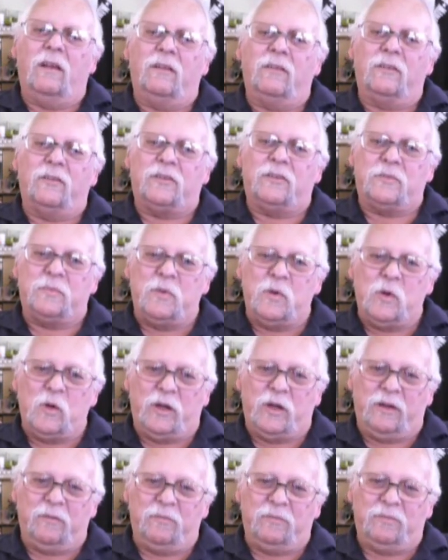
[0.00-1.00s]
this
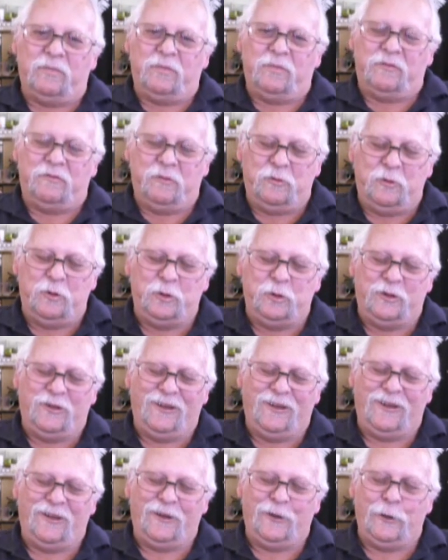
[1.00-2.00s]
morning before
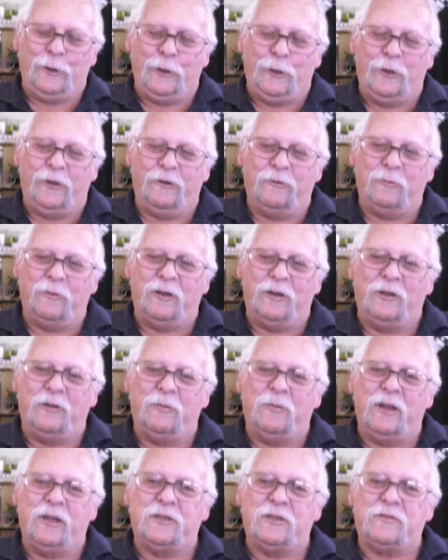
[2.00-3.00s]
10 o'clock, one of
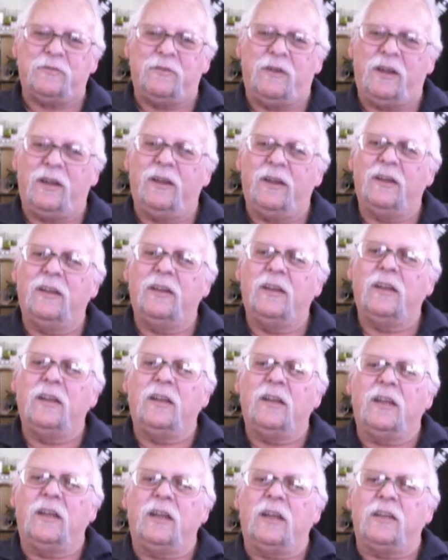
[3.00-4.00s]
the mates rang
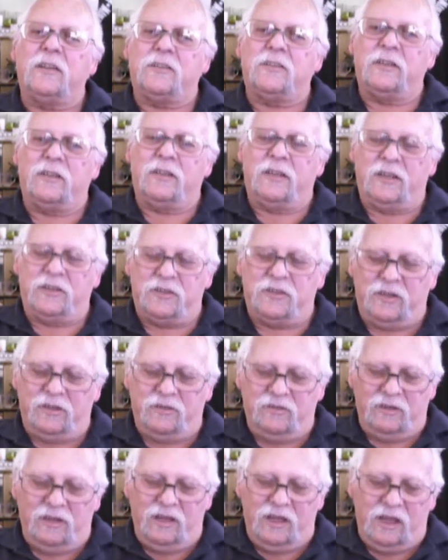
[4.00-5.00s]
and said, get your
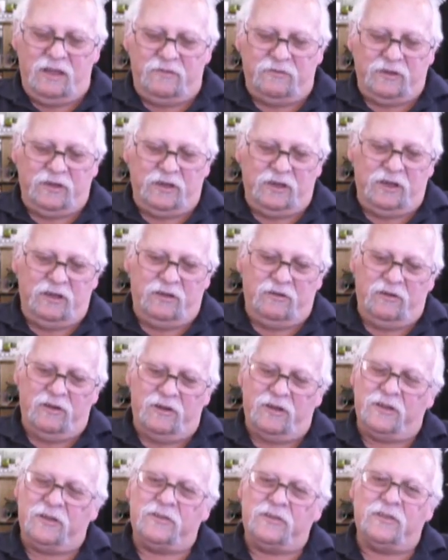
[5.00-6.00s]
good laughing gear
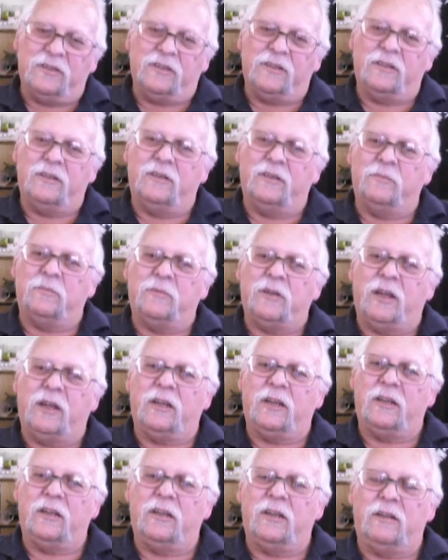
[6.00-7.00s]
on. He said, I'm
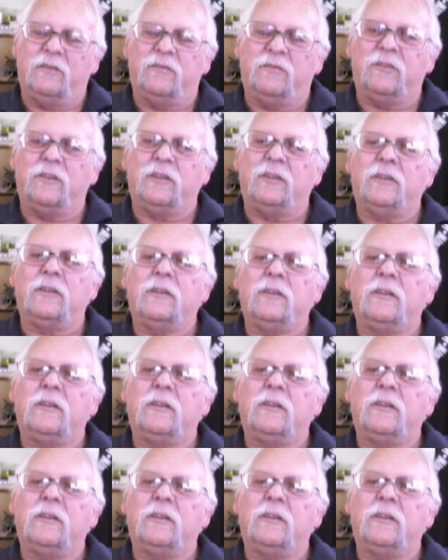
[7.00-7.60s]
taking you out for